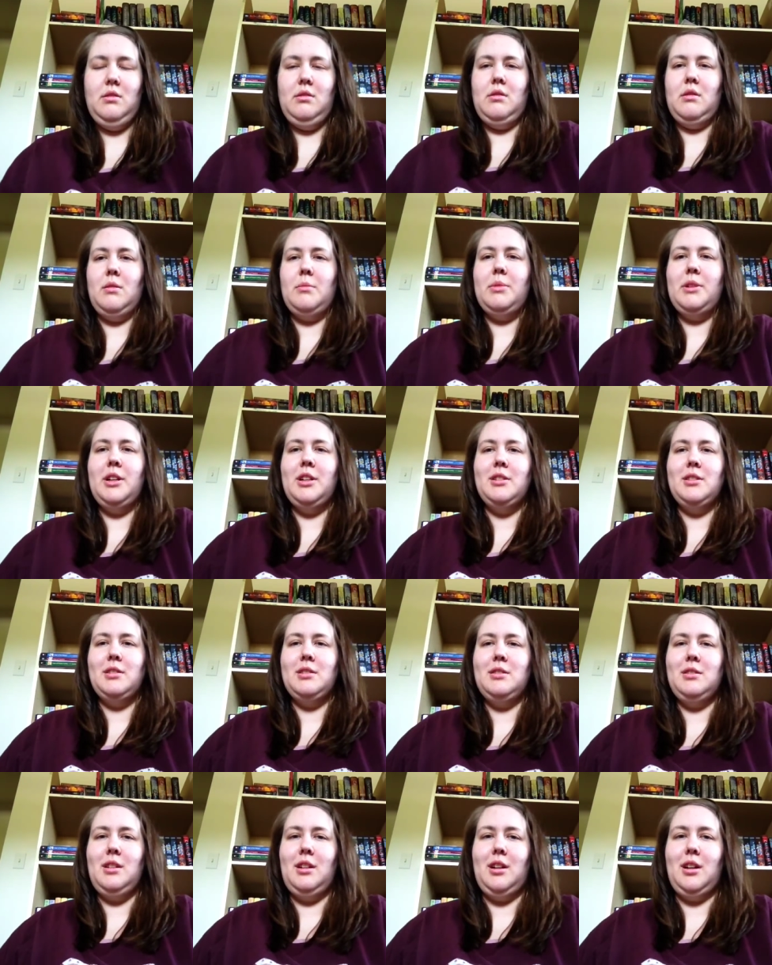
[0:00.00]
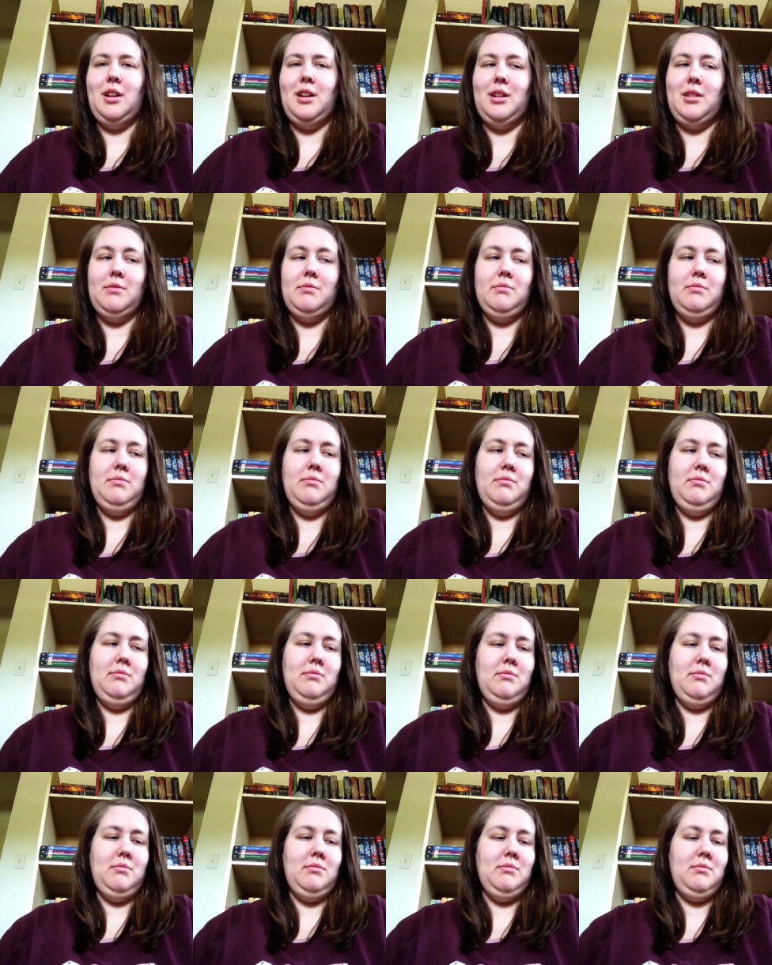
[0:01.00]
And plus, they're
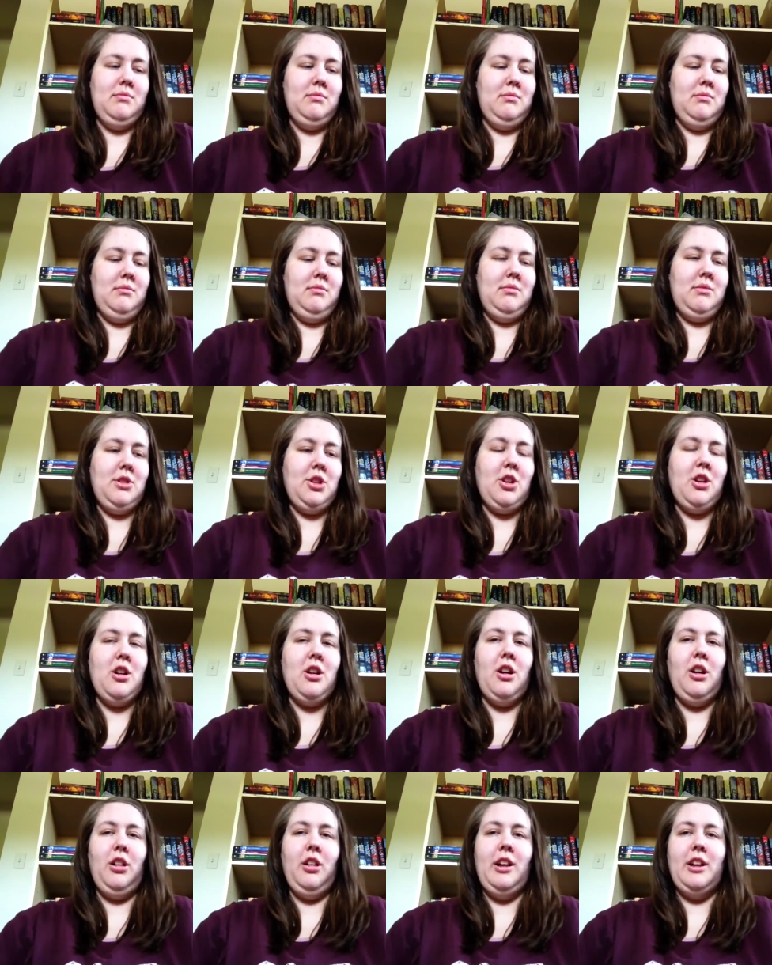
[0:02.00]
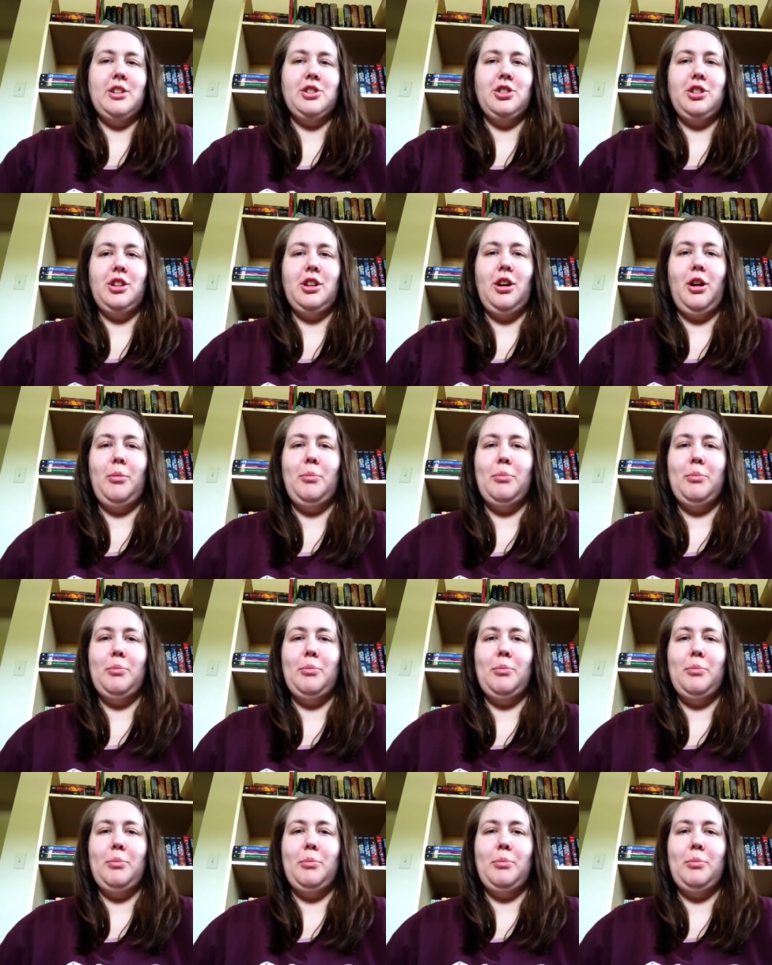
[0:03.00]
all